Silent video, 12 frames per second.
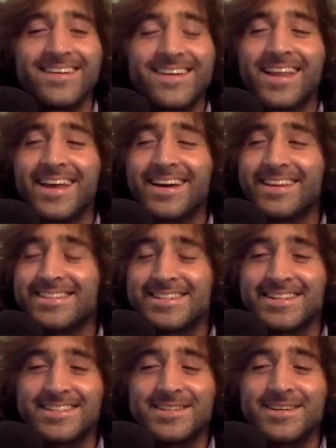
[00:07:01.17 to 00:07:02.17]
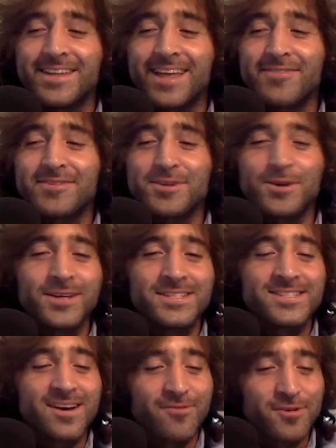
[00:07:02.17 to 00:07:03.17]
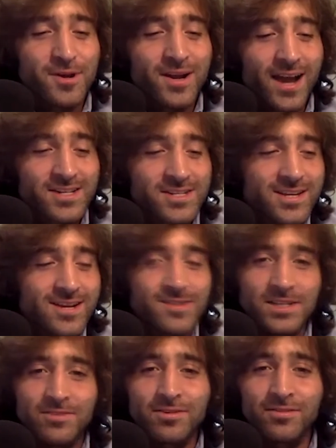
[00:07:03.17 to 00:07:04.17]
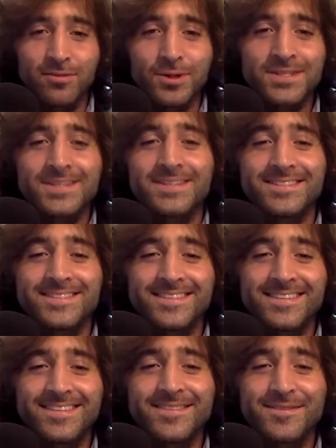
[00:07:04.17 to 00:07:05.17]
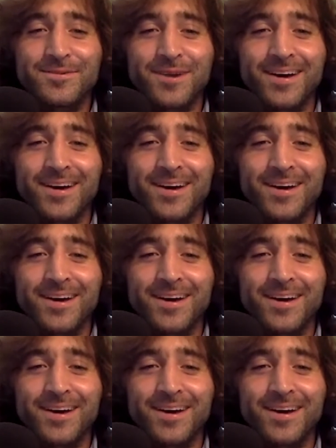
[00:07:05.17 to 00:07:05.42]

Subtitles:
I like listening to a lot of his early stuff where you could actually hear different voices throughout.